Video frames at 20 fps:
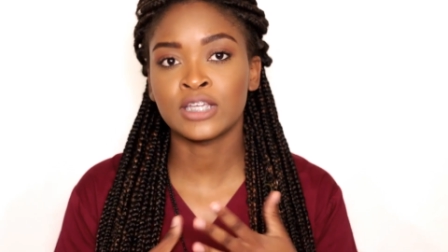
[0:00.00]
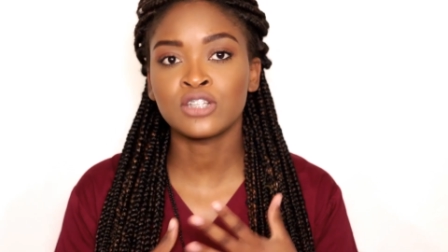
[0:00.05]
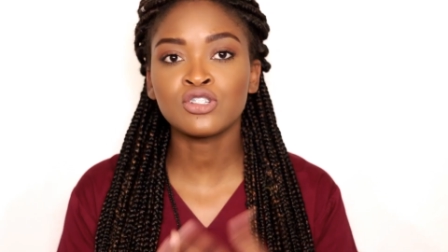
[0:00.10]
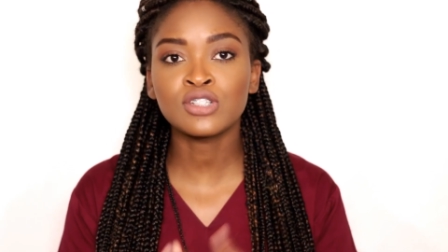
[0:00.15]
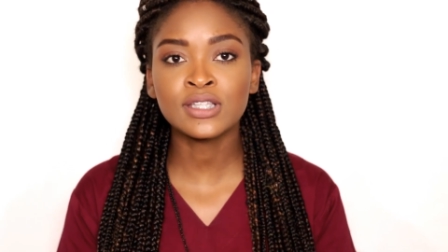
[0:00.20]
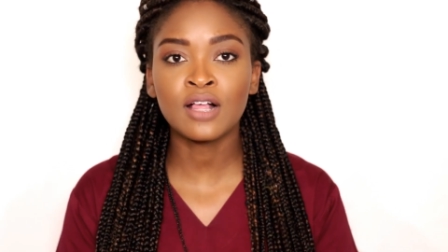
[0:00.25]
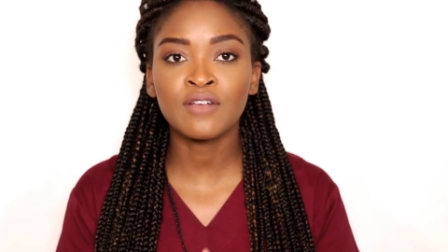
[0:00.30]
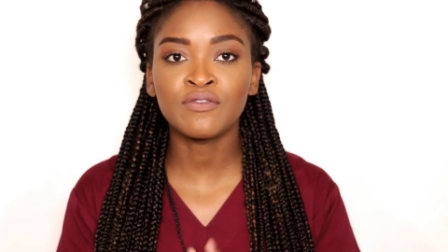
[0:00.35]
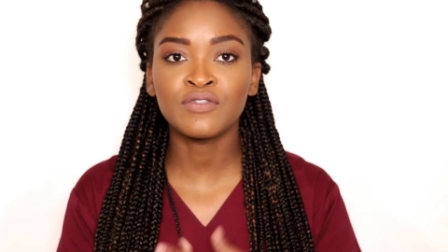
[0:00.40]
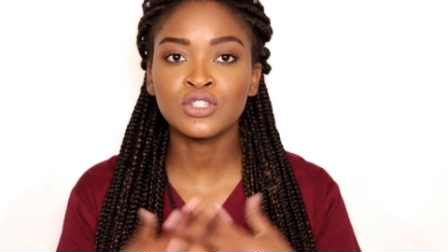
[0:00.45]
Get
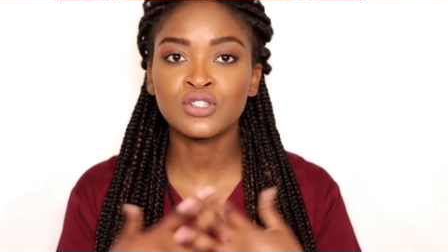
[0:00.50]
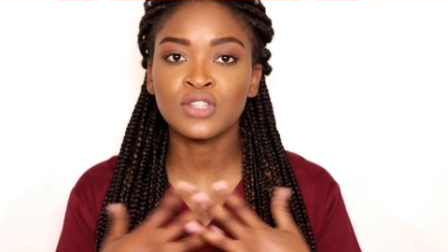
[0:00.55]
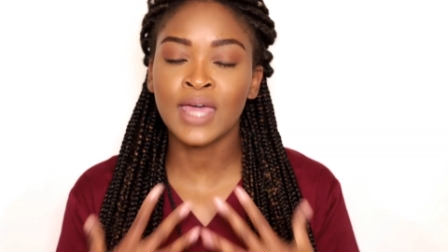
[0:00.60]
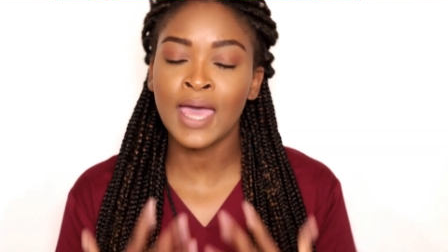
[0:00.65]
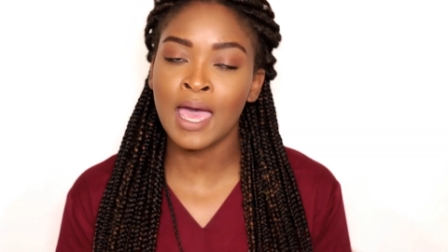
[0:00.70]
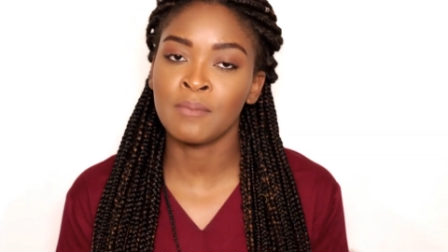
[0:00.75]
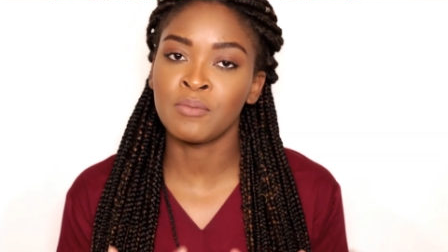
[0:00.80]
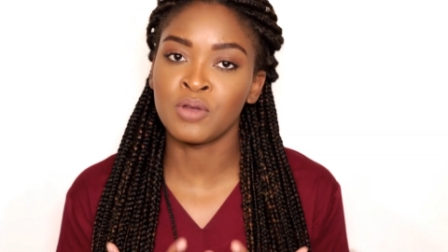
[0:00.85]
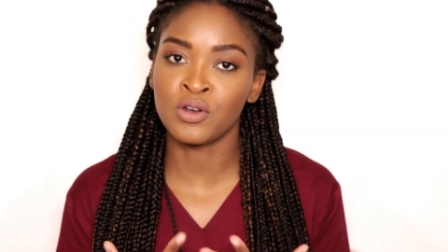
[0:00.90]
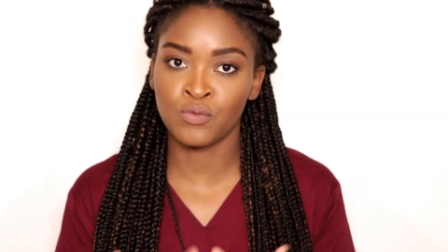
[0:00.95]
yourself into the
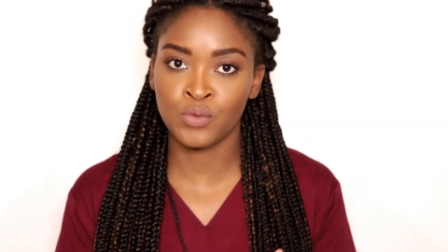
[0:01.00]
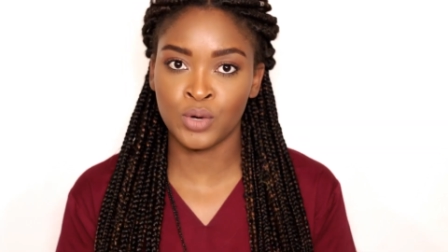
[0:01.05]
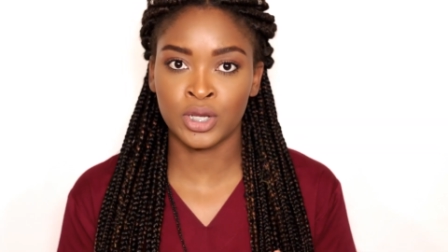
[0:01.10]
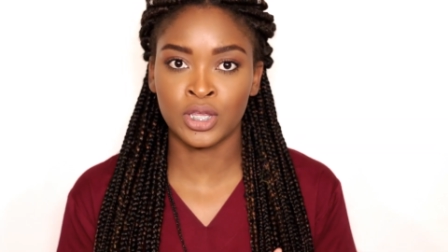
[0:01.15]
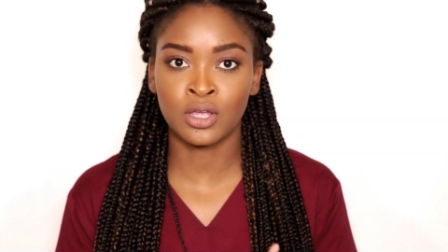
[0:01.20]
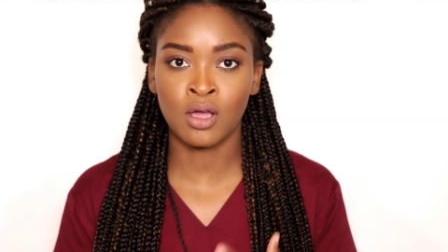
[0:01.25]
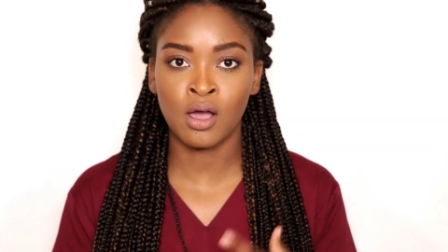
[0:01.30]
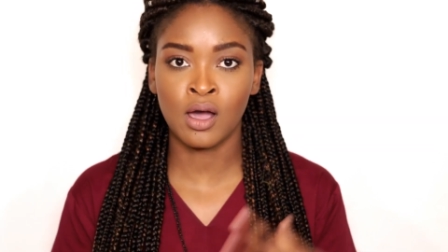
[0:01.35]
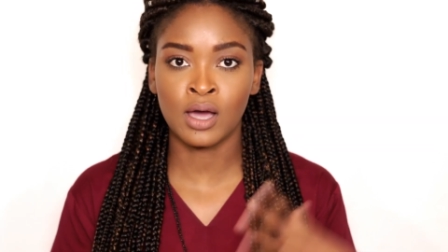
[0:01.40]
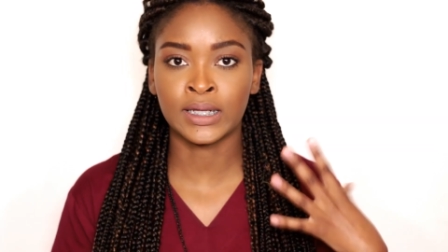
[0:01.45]
habit of
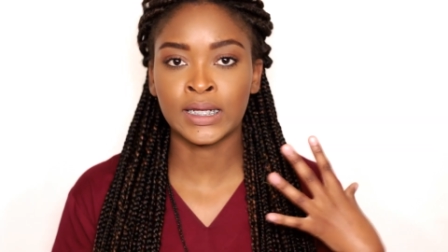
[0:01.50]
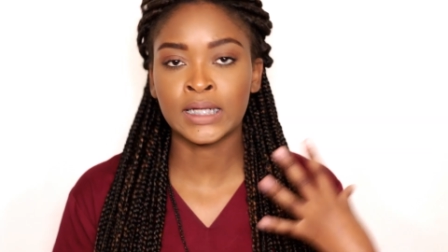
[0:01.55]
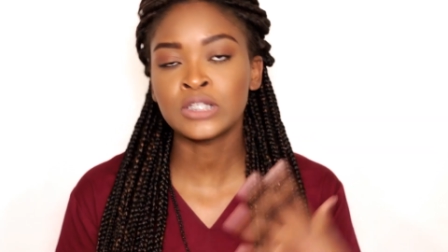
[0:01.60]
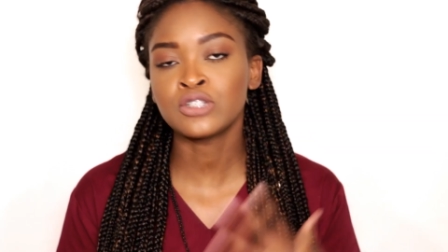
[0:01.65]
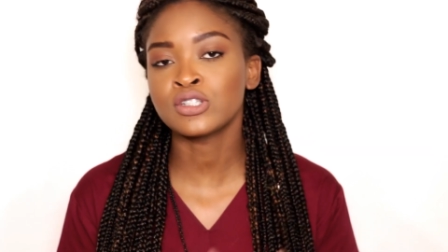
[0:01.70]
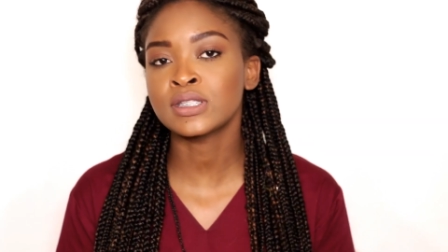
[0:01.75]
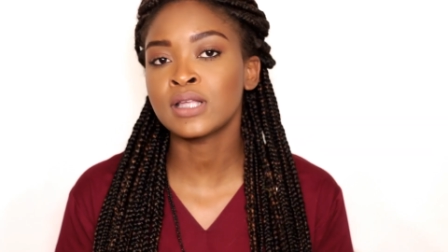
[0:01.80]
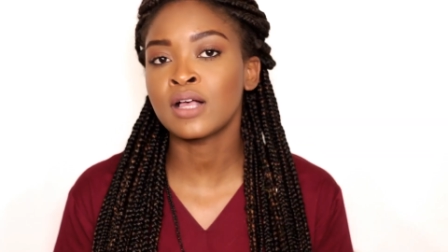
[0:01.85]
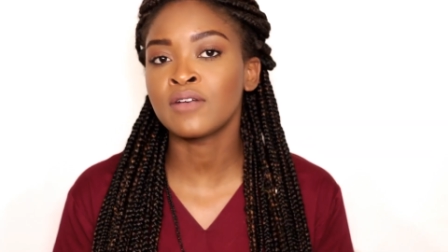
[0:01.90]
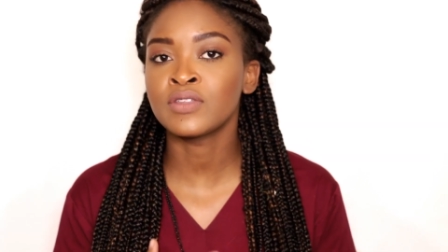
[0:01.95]
working hard,
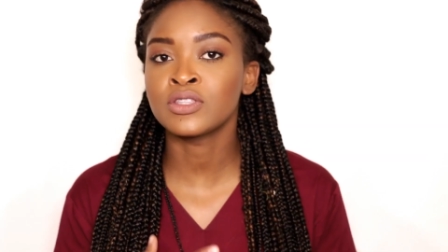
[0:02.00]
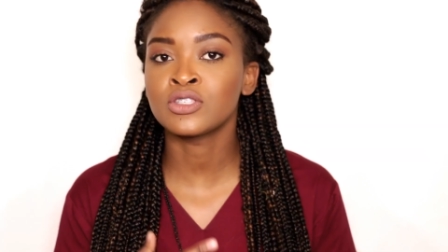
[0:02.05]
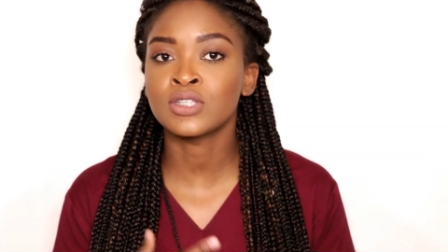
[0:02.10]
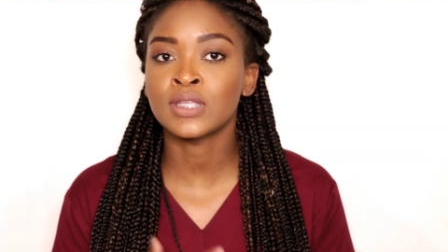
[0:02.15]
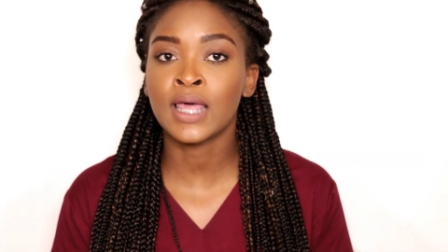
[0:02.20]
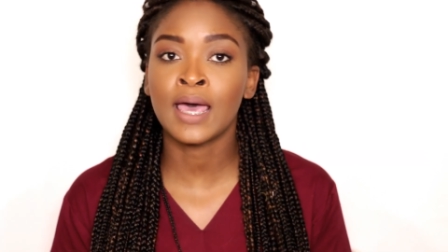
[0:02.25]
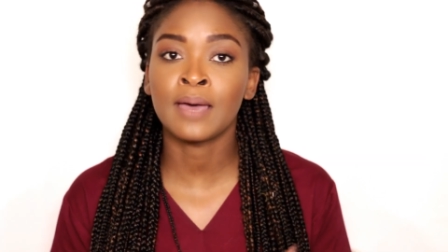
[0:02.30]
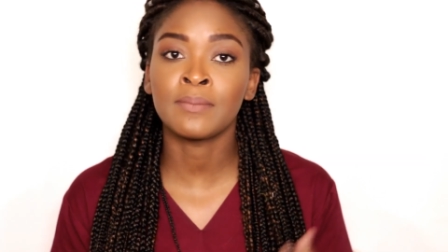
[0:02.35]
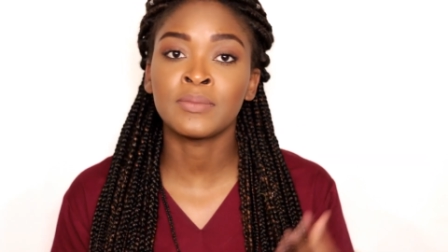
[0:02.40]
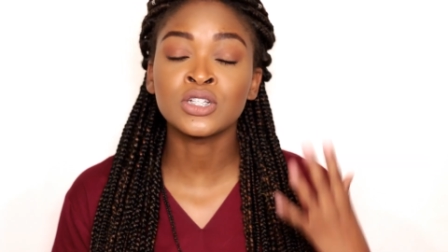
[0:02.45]
get yourself into
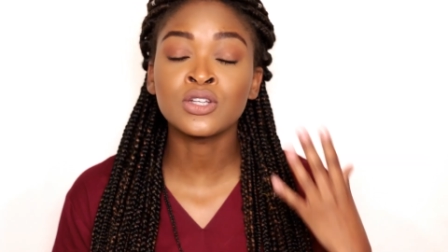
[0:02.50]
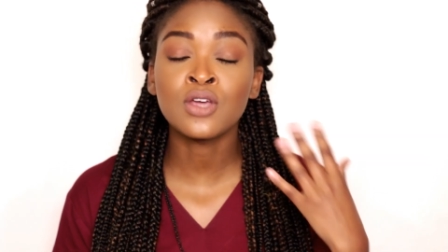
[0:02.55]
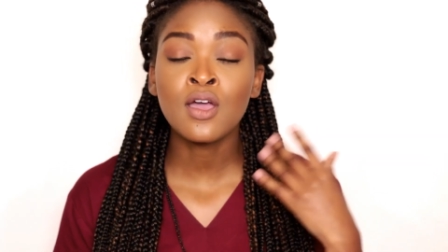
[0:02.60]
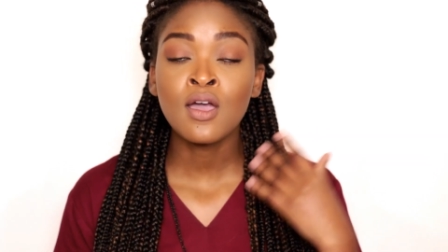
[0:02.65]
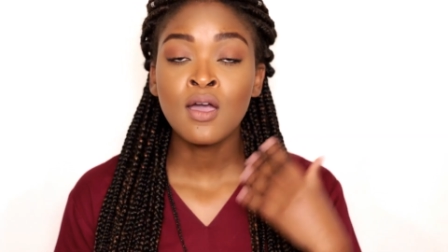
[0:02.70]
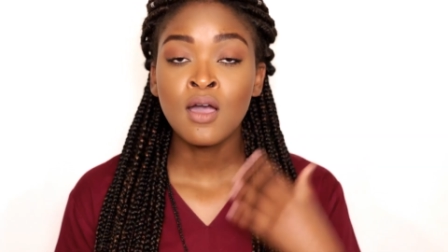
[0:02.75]
the habit